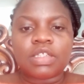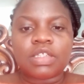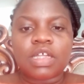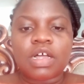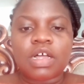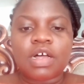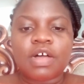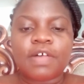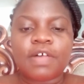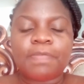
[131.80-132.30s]
And
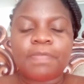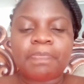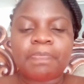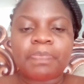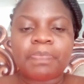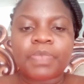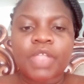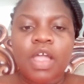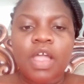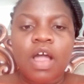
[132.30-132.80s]

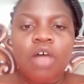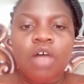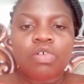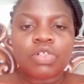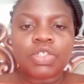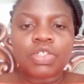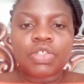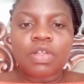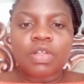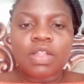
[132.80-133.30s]
I
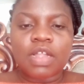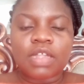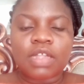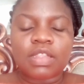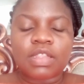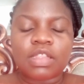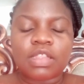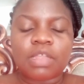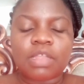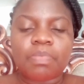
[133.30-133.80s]
also
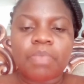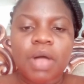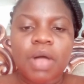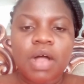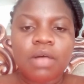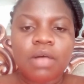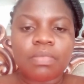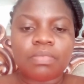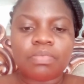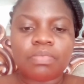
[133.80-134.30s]
learned that the
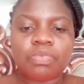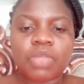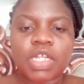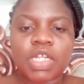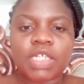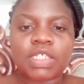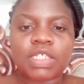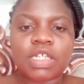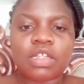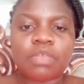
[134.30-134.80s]
palm
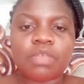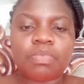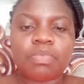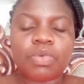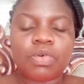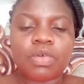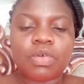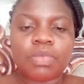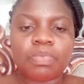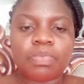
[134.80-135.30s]
plays an
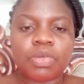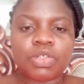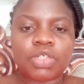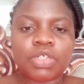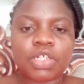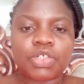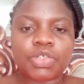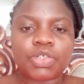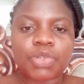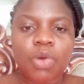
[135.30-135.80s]

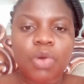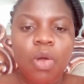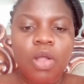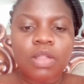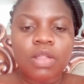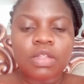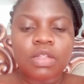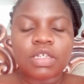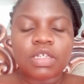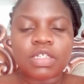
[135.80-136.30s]
important
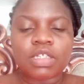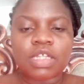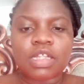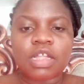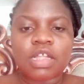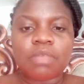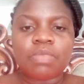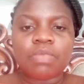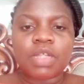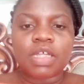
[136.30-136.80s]
role in
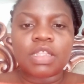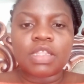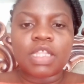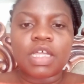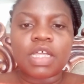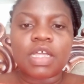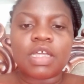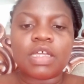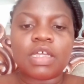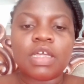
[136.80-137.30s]
enabling
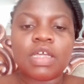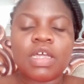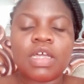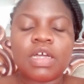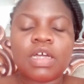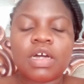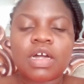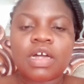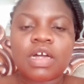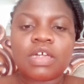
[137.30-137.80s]
the
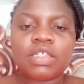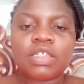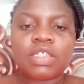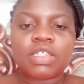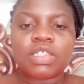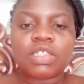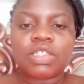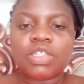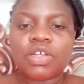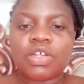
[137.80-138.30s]

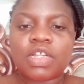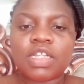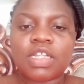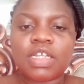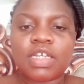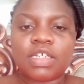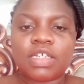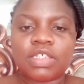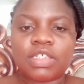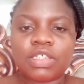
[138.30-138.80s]
Cas
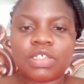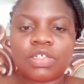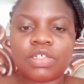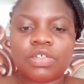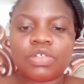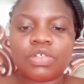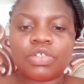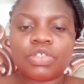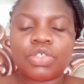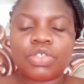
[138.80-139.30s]
nucleus
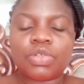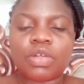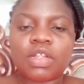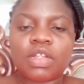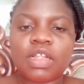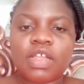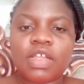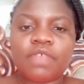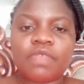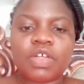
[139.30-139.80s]
to
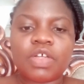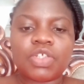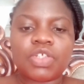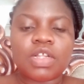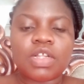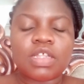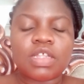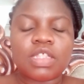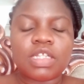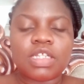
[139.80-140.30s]
cleave
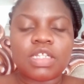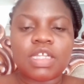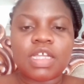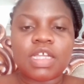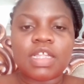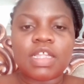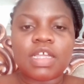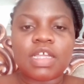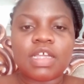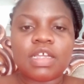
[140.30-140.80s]
actually the
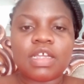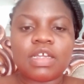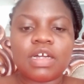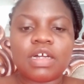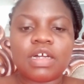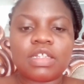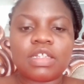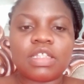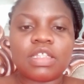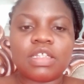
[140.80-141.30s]
DNA
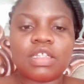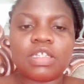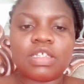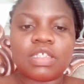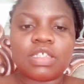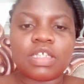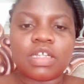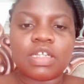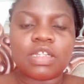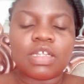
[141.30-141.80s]
at the
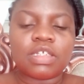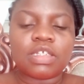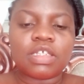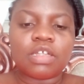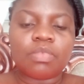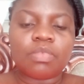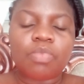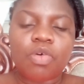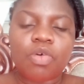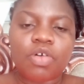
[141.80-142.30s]

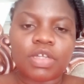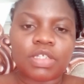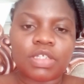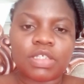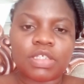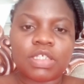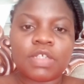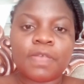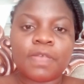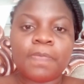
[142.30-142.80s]
designated
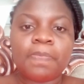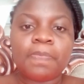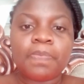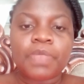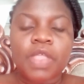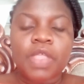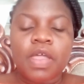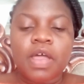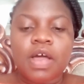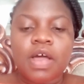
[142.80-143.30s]
points.
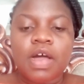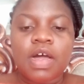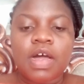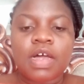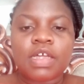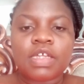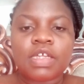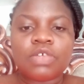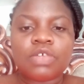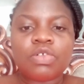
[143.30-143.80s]

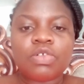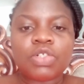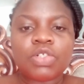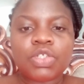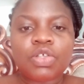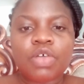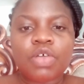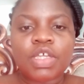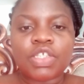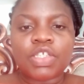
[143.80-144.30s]
I
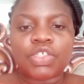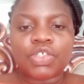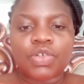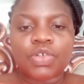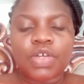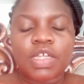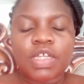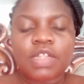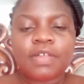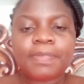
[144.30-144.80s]
also
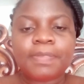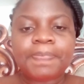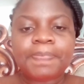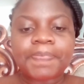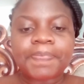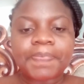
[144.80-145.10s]
enjoyed